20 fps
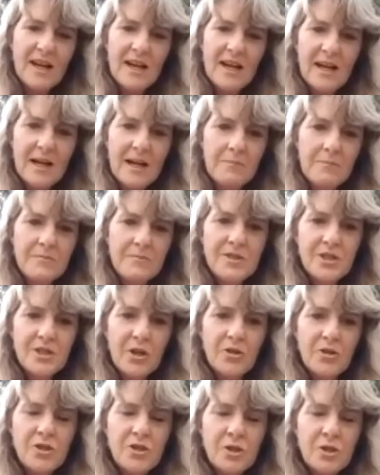
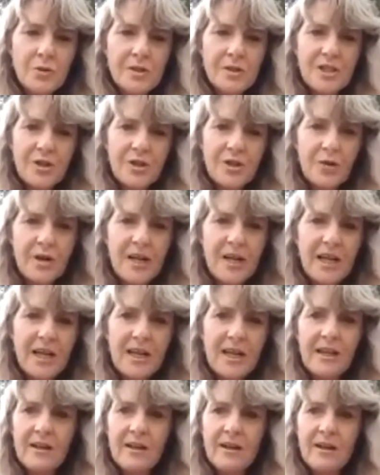So to a
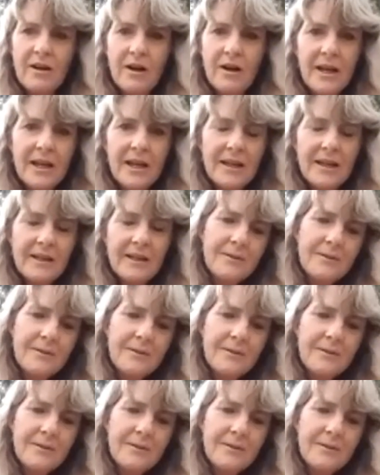degree, I